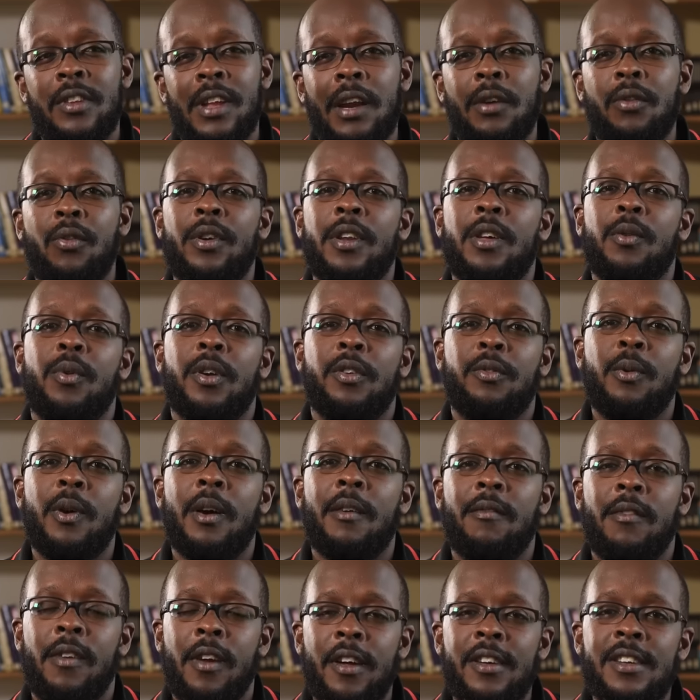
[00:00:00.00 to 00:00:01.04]
not only what we
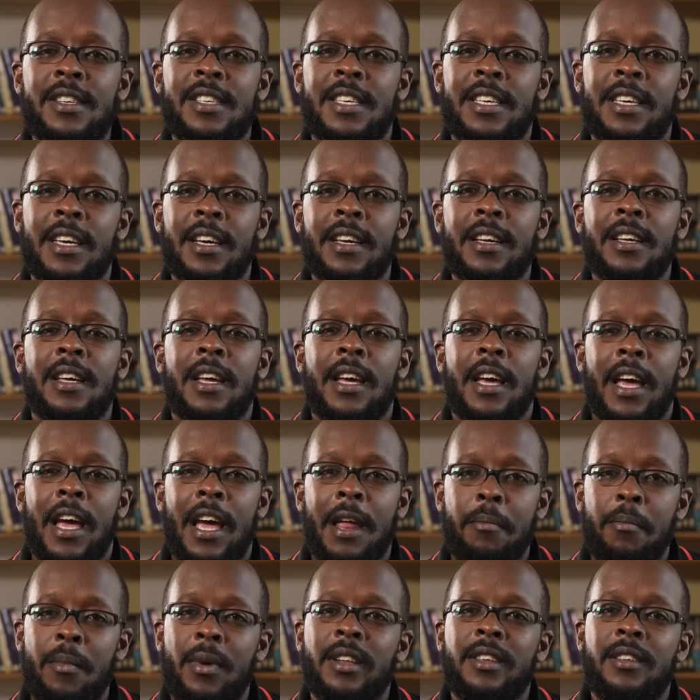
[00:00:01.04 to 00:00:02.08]
have learned here
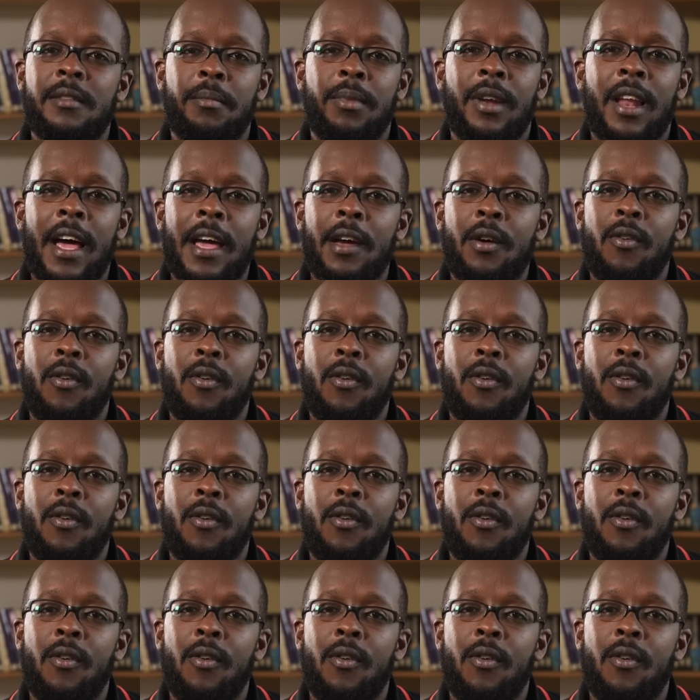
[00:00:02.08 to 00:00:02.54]
and multiply